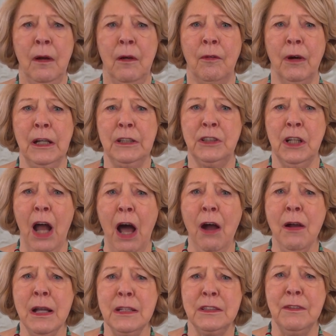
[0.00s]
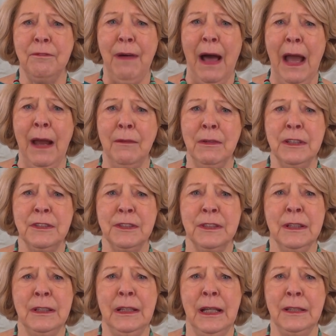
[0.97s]
For as long as the
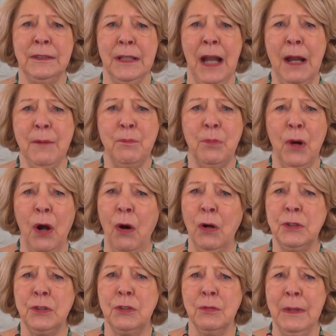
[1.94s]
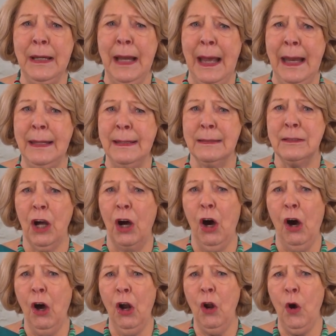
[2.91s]
virus is not brought to an end
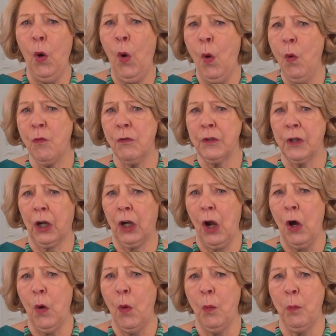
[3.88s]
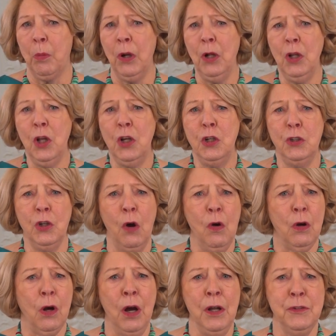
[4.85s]
all over the globe,
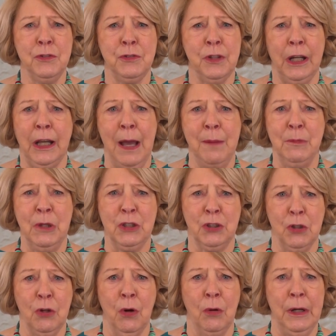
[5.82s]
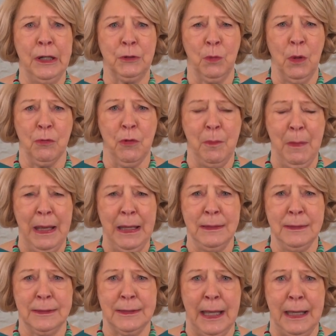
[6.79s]
no country can be sure it will
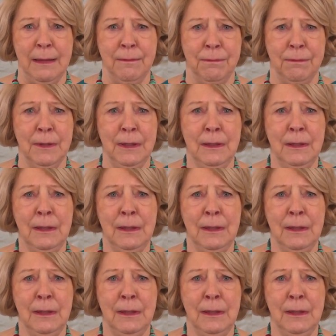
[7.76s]
remain safe.